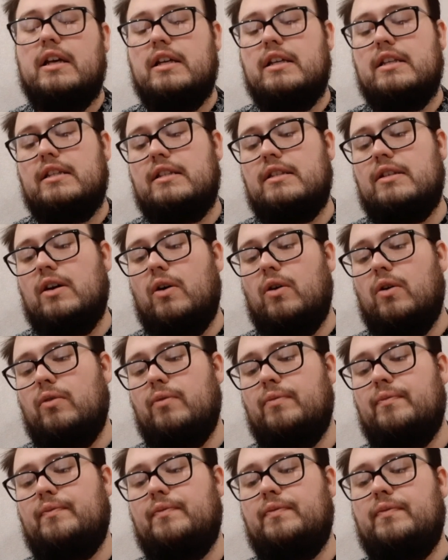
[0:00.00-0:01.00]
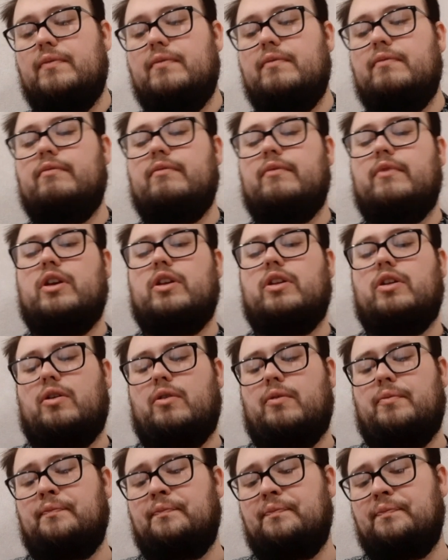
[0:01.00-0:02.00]
So, you
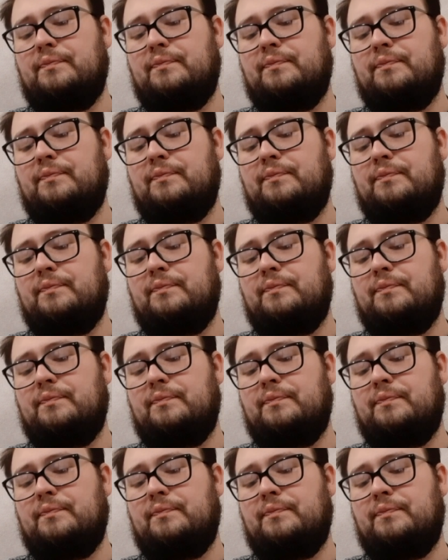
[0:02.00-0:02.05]
know,